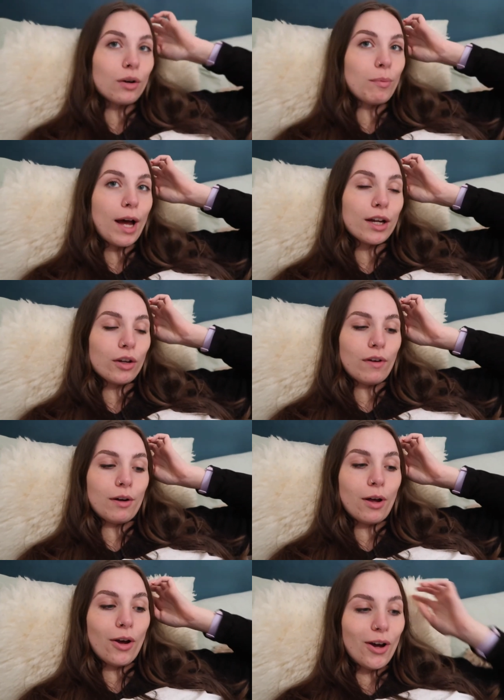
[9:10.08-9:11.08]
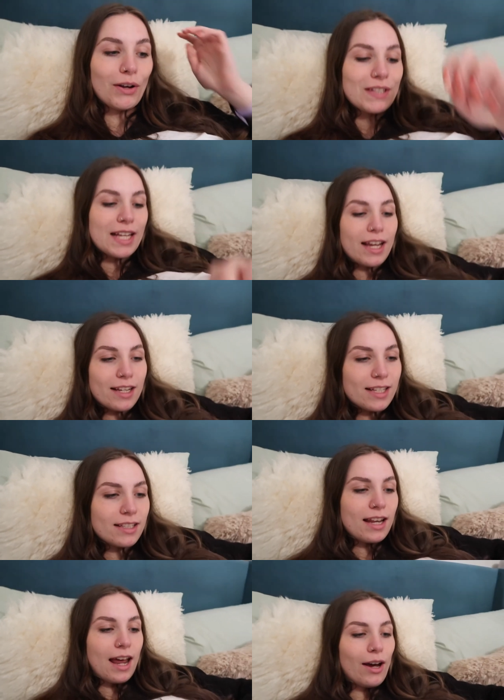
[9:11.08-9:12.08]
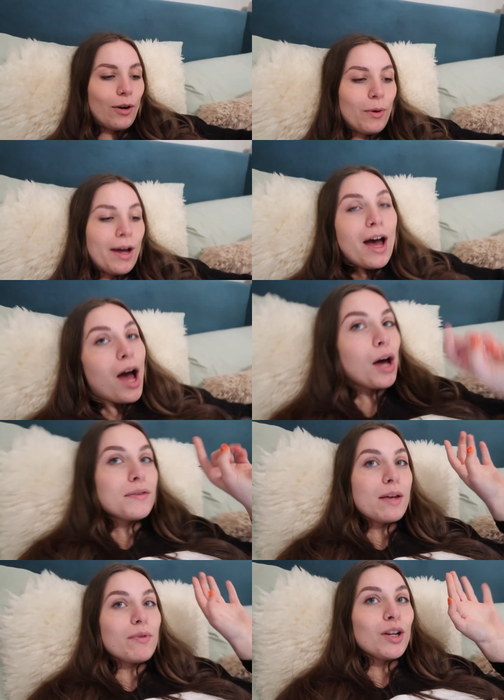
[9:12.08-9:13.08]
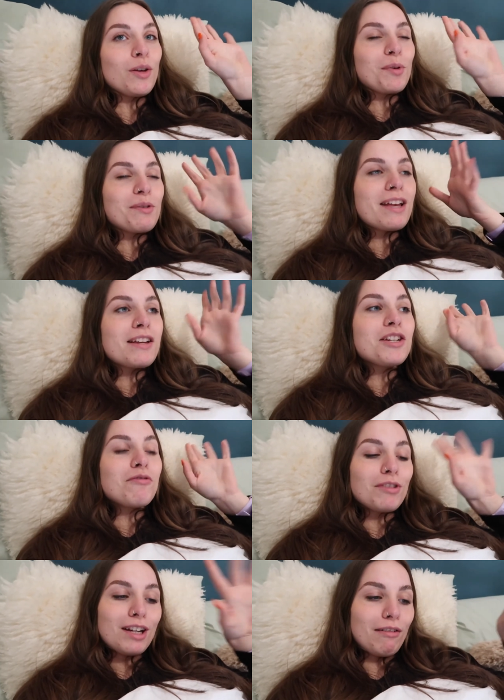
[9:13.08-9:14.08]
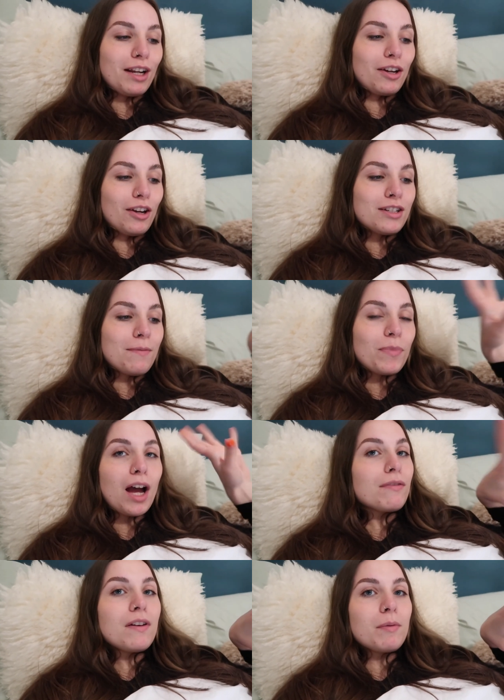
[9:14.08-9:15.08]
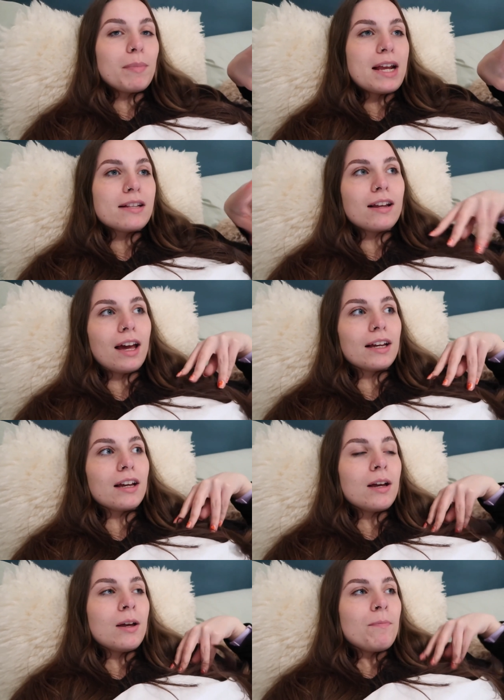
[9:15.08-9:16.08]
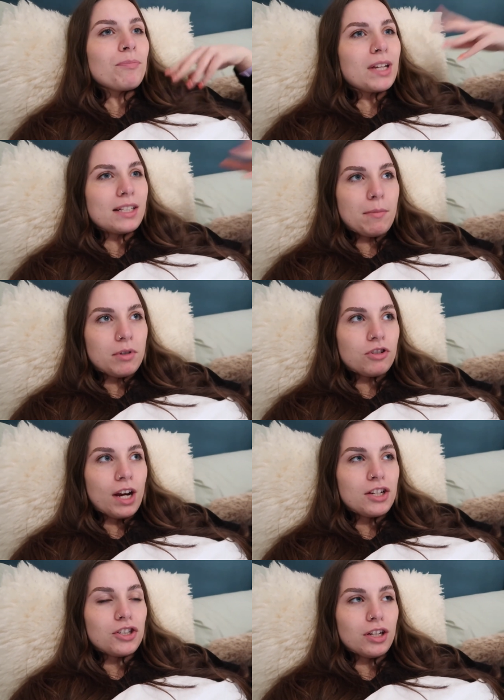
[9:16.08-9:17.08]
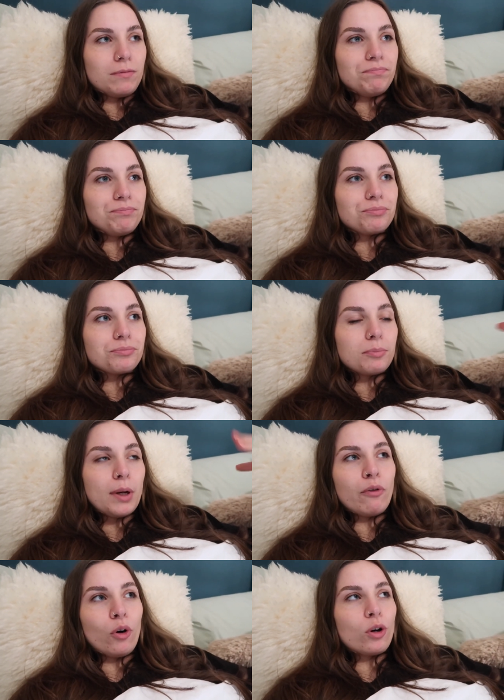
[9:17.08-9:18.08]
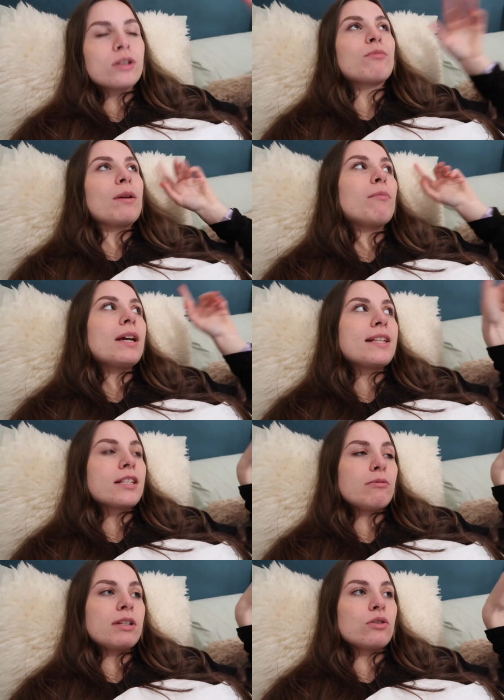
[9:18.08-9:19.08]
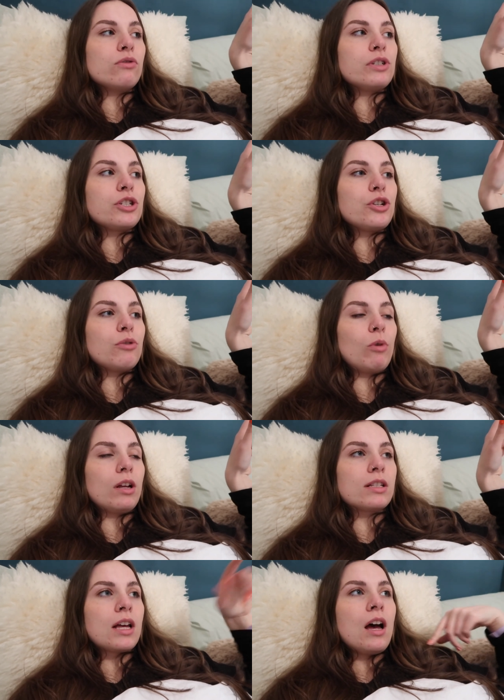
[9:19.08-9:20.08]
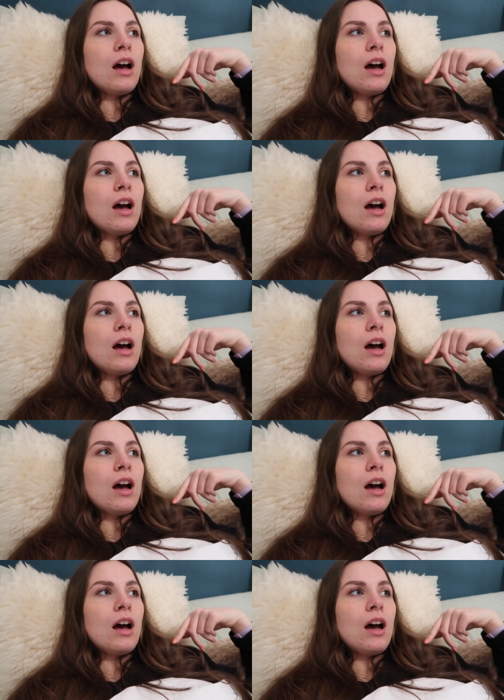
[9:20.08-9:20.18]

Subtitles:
got back around 6:30. It's now 7:30, but it was actually really, really good. I've never been to like a demonstration before because when my sister went to all the student ones,